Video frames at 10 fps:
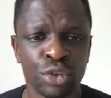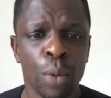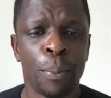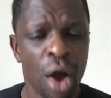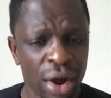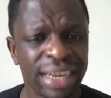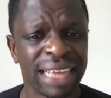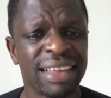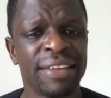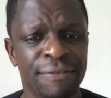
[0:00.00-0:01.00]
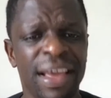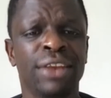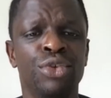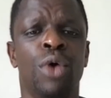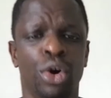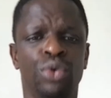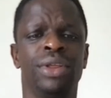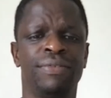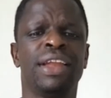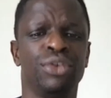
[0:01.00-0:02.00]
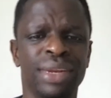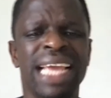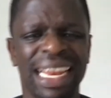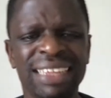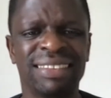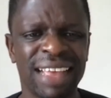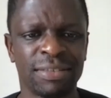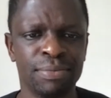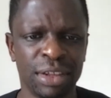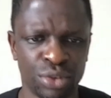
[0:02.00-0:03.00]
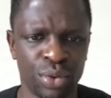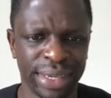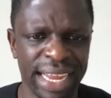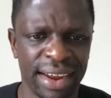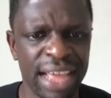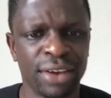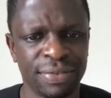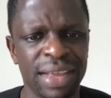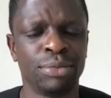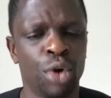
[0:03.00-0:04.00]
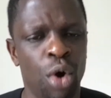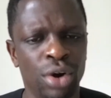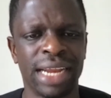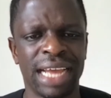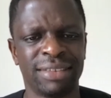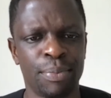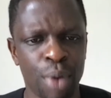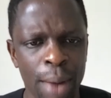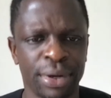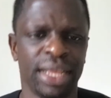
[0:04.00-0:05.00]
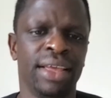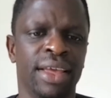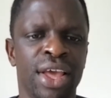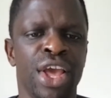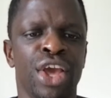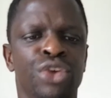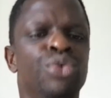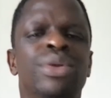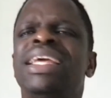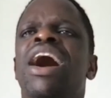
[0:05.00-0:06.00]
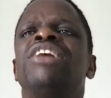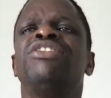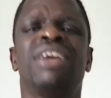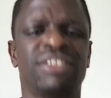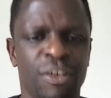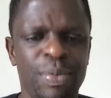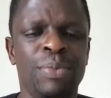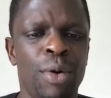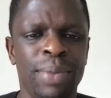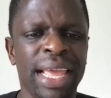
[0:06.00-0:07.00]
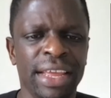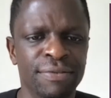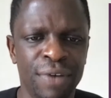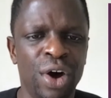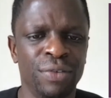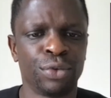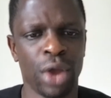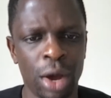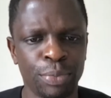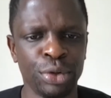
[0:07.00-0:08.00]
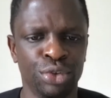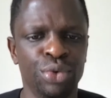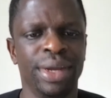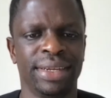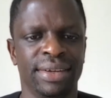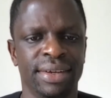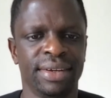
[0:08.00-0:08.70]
To organize an event, a good event, you need at least 6 months to a year ahead of time to organize it properly. You need hundreds of people being involved to help you do it.